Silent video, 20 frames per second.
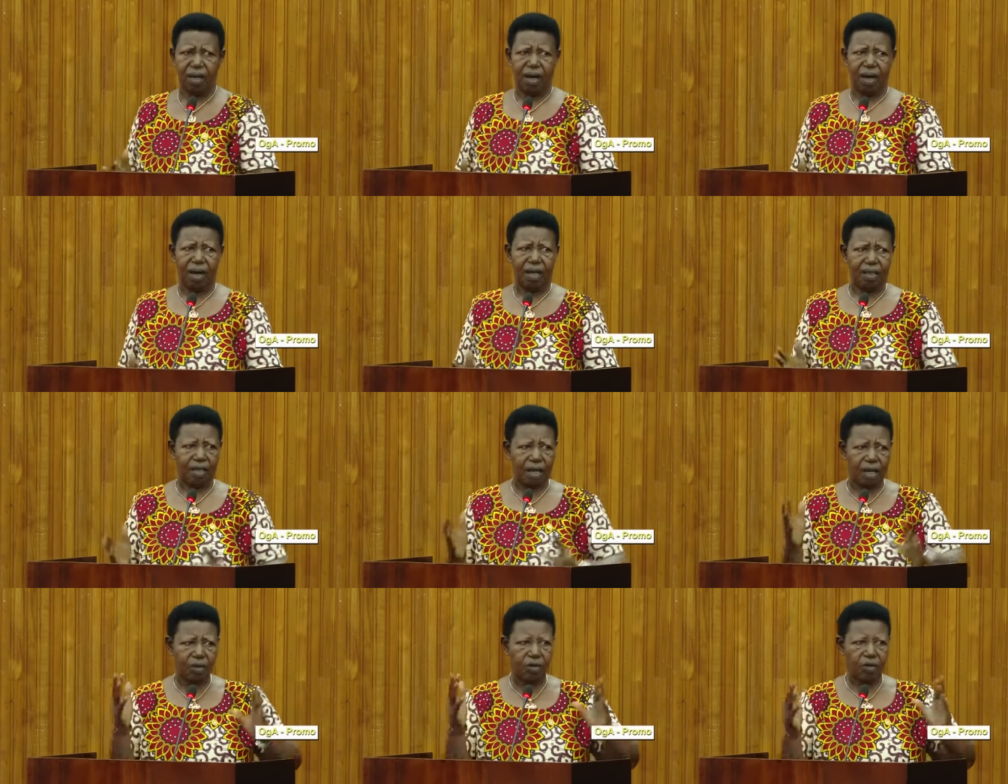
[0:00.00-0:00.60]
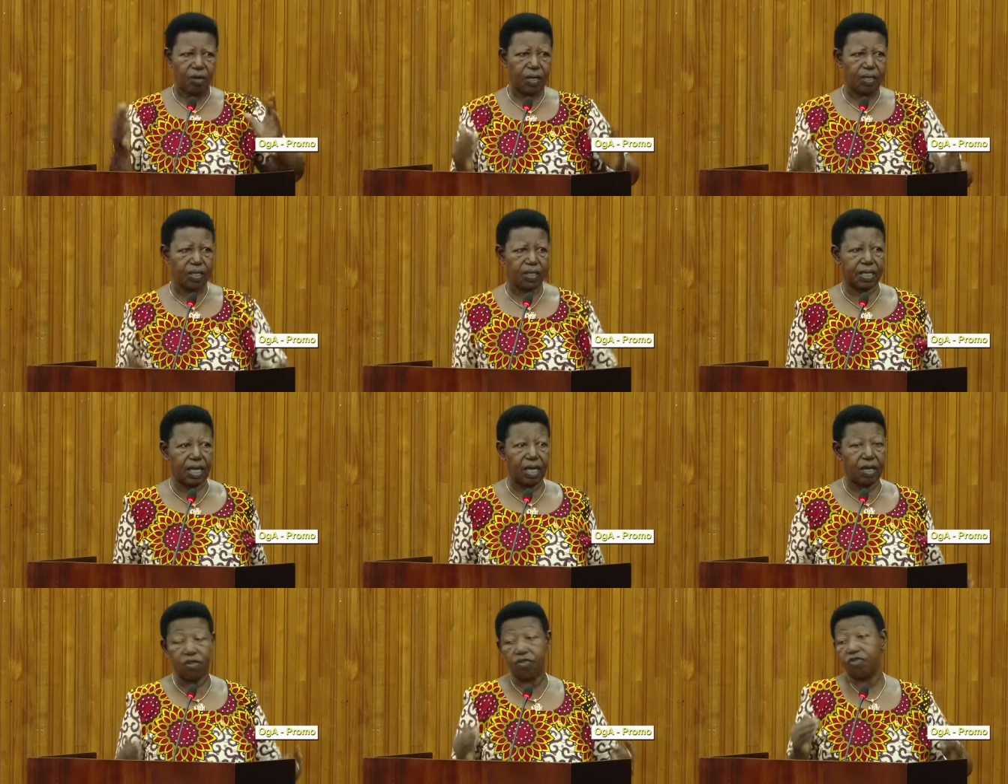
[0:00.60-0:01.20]
and then you are
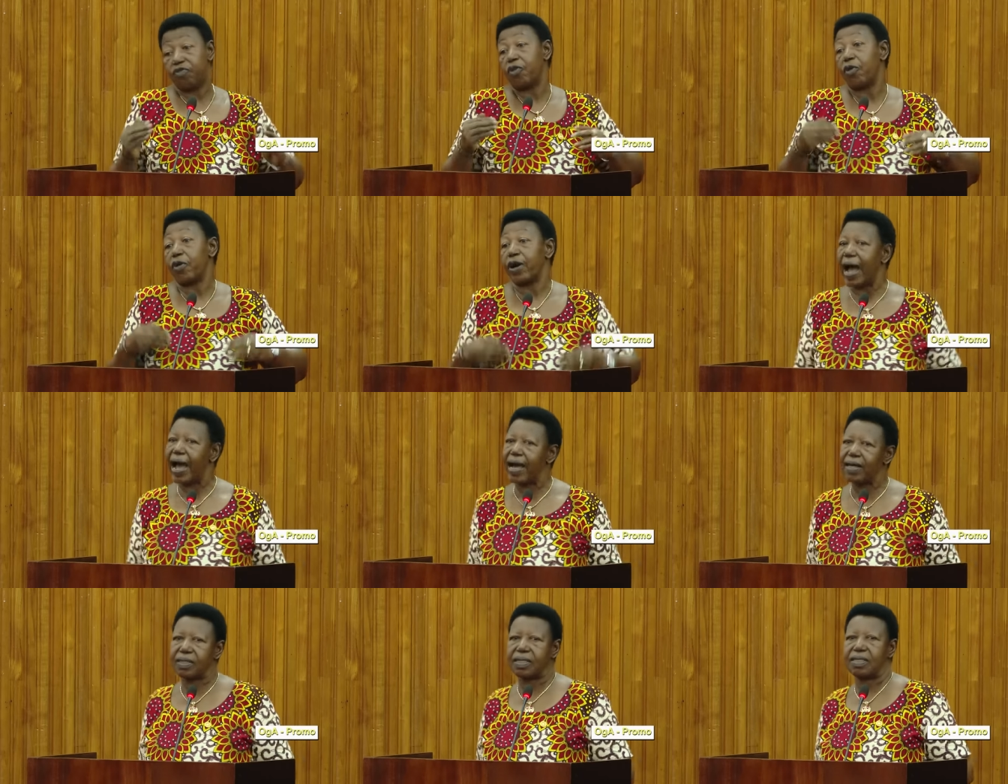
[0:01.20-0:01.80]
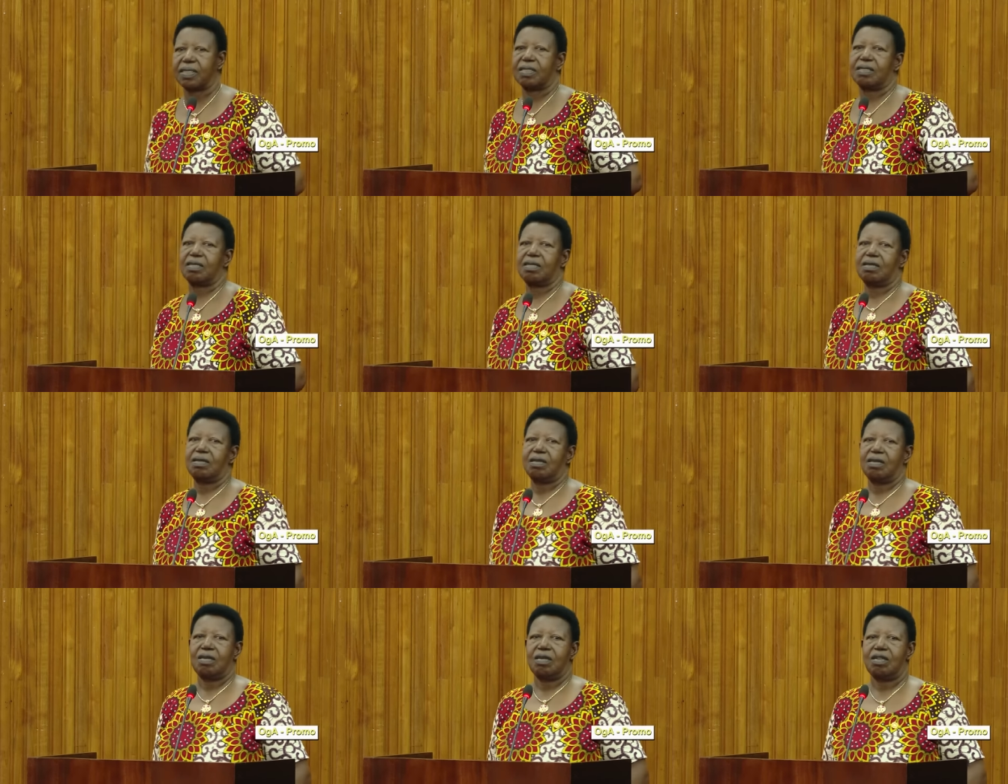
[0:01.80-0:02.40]
saying for us,
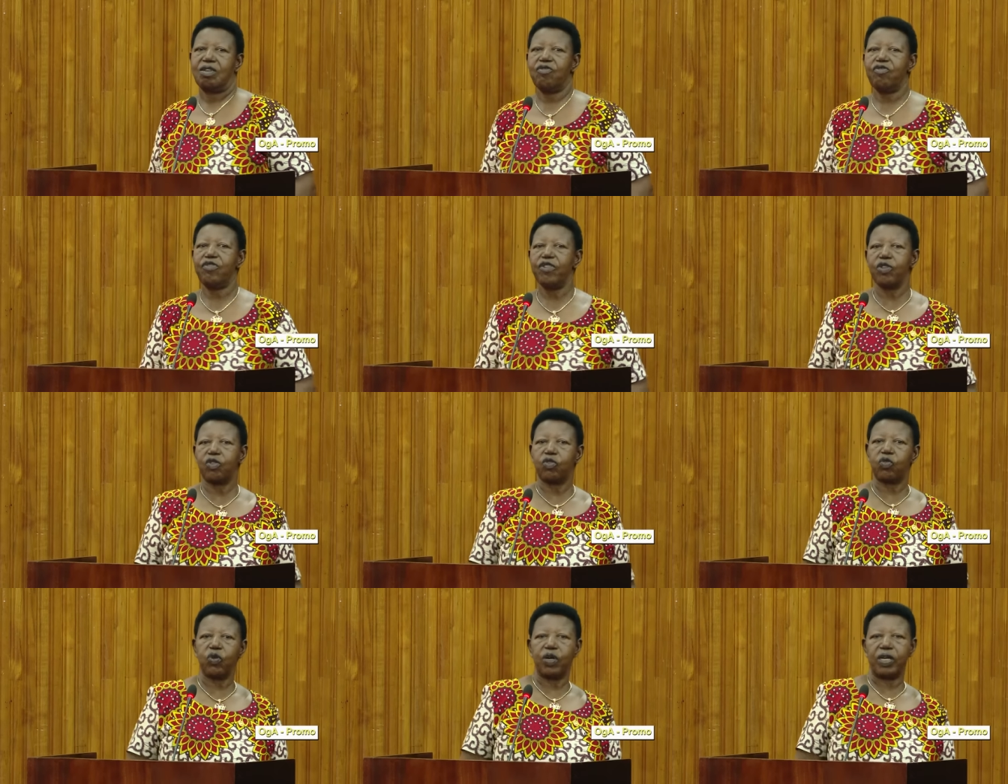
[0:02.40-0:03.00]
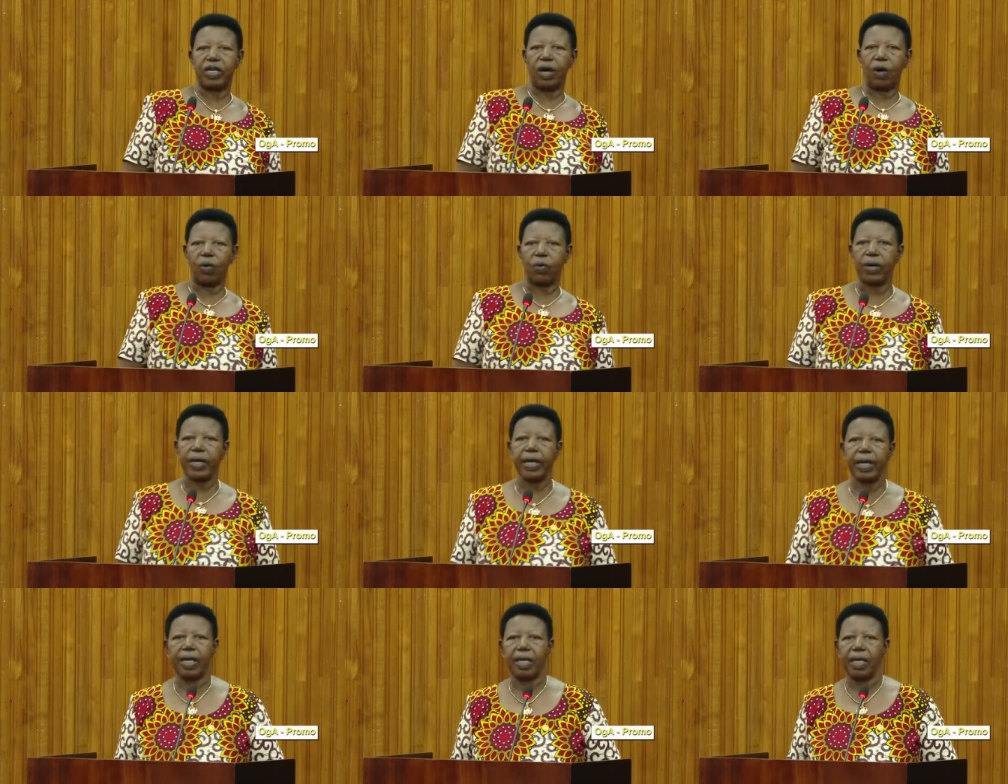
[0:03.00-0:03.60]
if it were
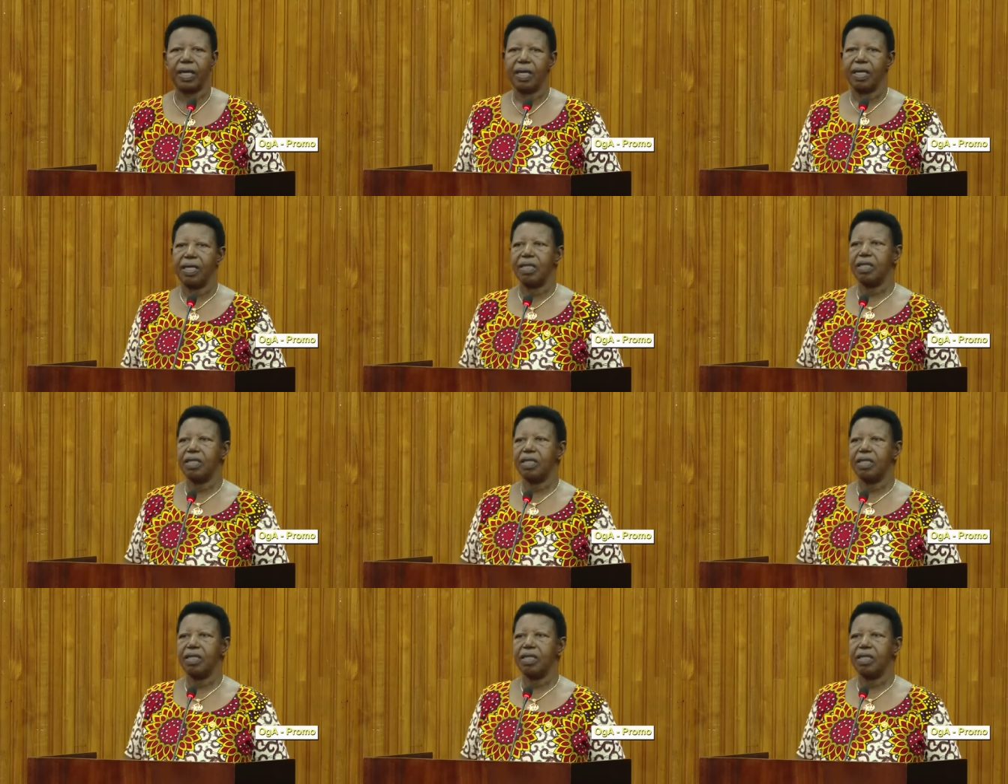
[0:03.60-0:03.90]
we,